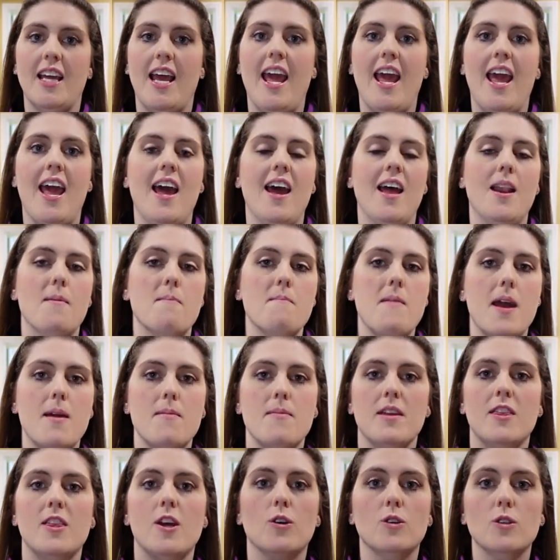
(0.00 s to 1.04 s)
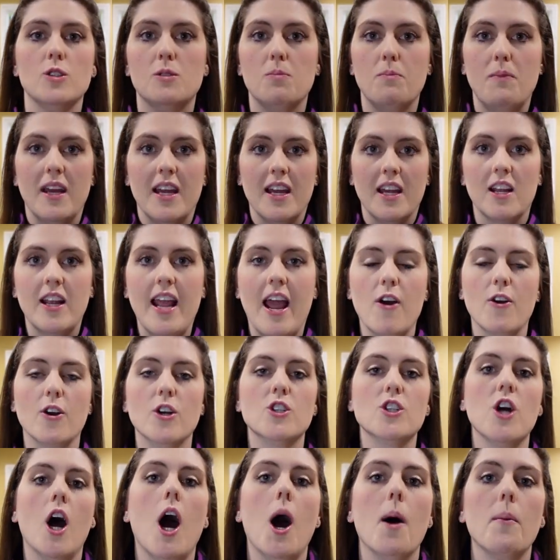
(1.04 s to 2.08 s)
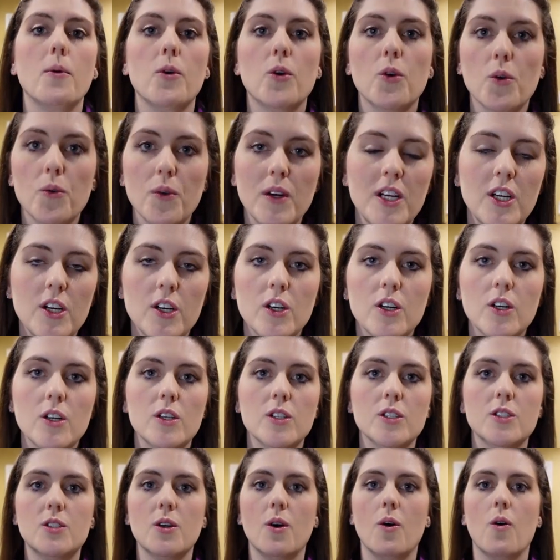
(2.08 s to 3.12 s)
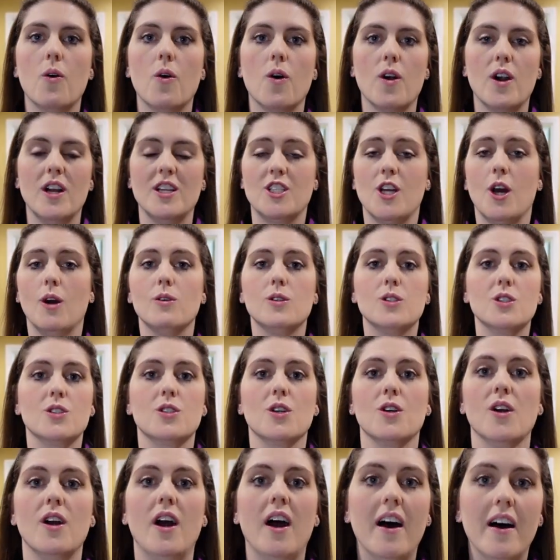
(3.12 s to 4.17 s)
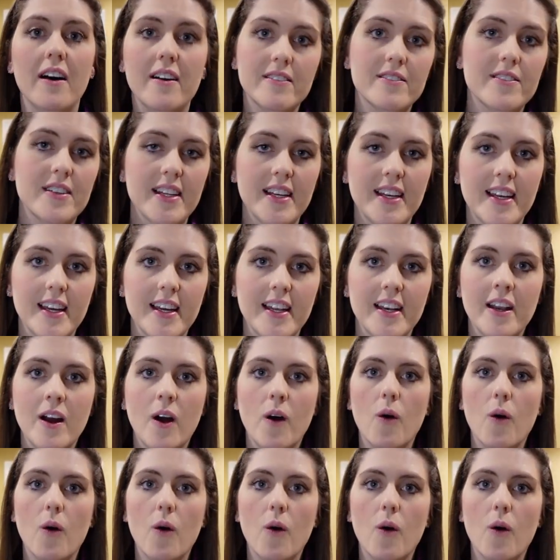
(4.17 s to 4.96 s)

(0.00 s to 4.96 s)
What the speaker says: and maybe those big countertop grills, or a toaster oven,